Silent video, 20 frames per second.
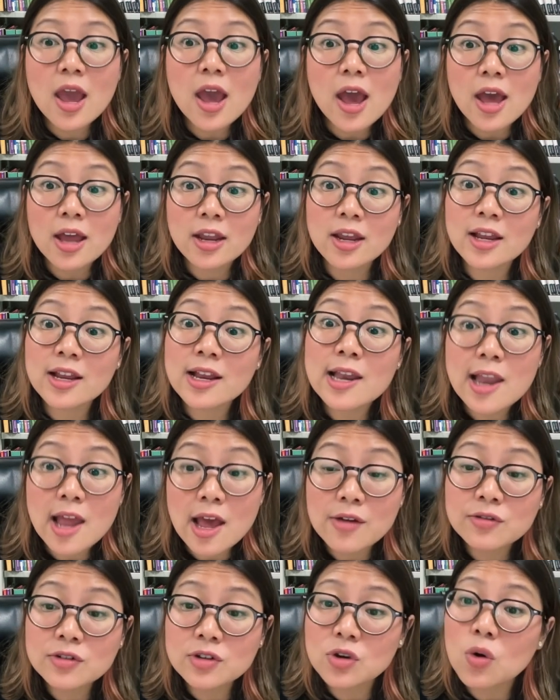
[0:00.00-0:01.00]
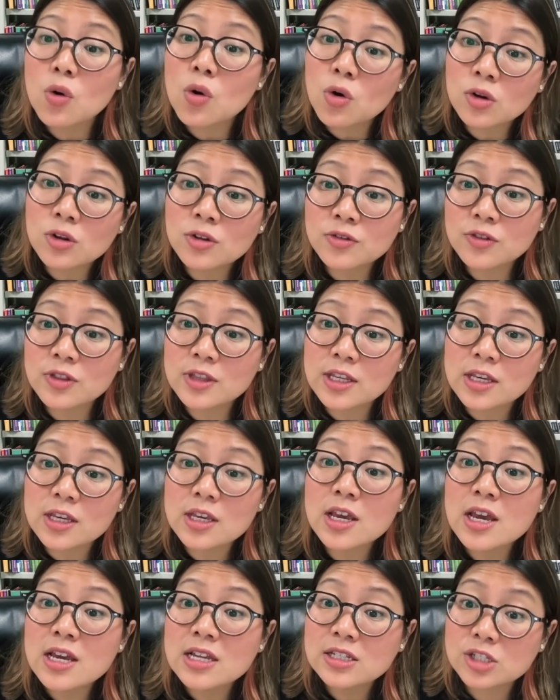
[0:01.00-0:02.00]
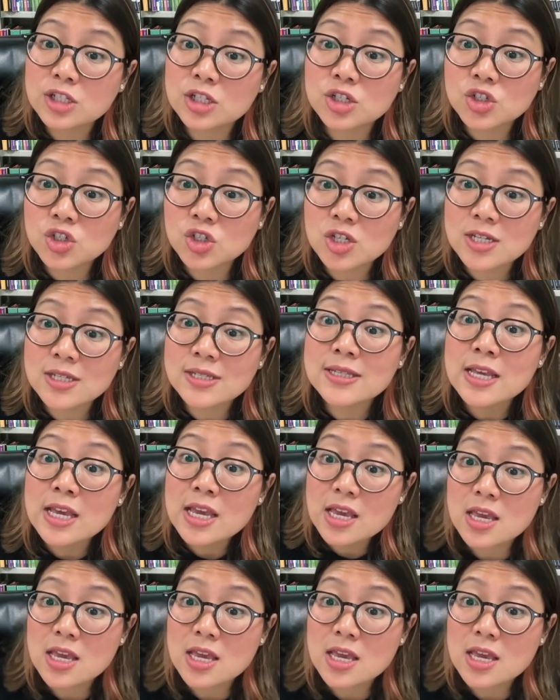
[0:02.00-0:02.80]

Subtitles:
and I left all of the dishes